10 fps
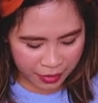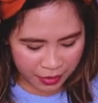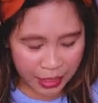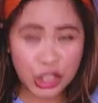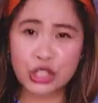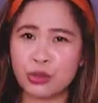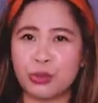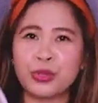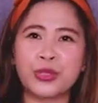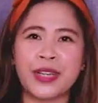these
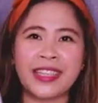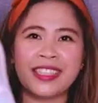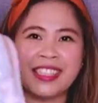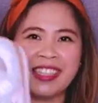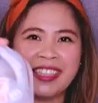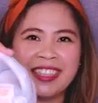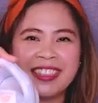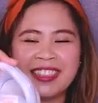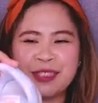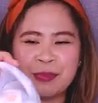shoes right here.
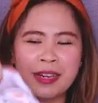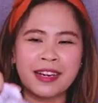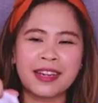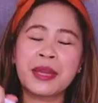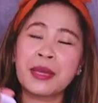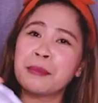It's parang